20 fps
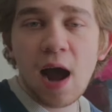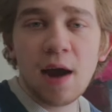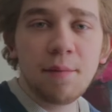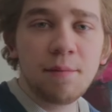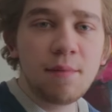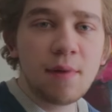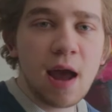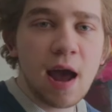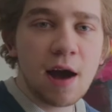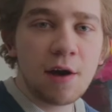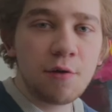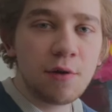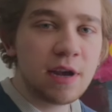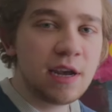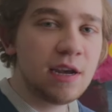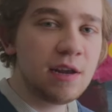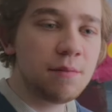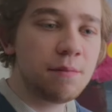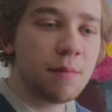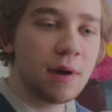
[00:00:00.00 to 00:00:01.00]
I'm now
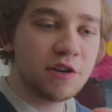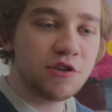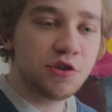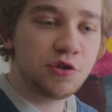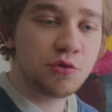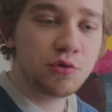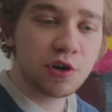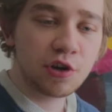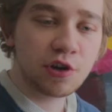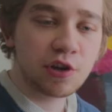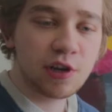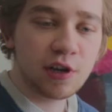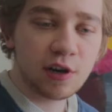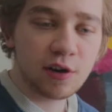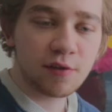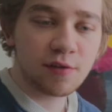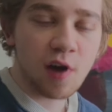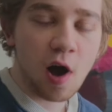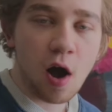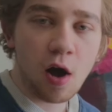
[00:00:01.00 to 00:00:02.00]
in my junior
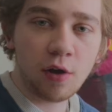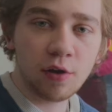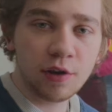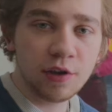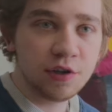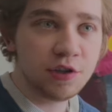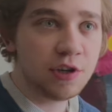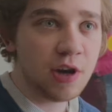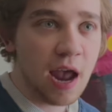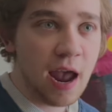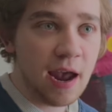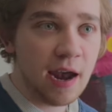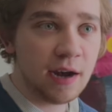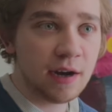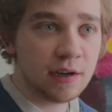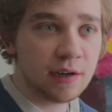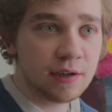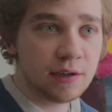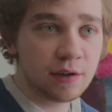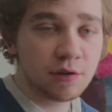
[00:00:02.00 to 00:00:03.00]
year of college
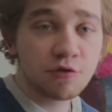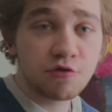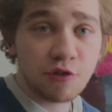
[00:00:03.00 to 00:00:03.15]
and